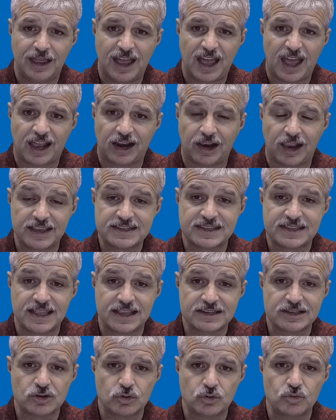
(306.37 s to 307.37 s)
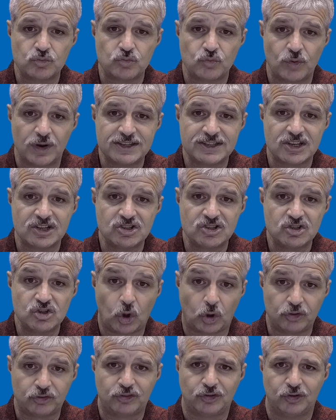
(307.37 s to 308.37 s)
unless there's a good reason
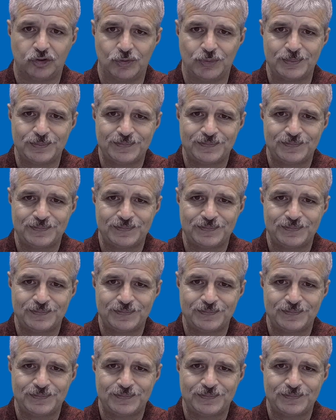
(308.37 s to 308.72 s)
not to.